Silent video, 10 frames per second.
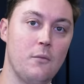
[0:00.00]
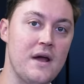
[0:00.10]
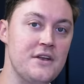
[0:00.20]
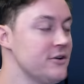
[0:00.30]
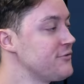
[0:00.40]

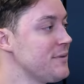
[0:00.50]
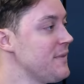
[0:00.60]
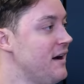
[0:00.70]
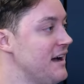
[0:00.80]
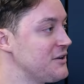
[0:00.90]
we're not from
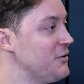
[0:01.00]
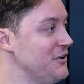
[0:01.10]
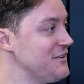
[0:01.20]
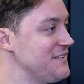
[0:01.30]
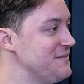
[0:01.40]
the High
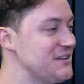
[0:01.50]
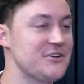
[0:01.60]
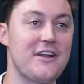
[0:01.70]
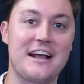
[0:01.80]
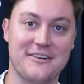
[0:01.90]
Court. Yes. You're
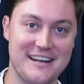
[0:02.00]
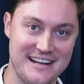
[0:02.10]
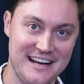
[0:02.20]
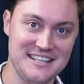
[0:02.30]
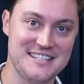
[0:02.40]
not angry at
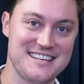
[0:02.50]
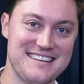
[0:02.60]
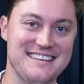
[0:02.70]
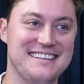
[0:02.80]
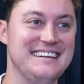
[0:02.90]
us.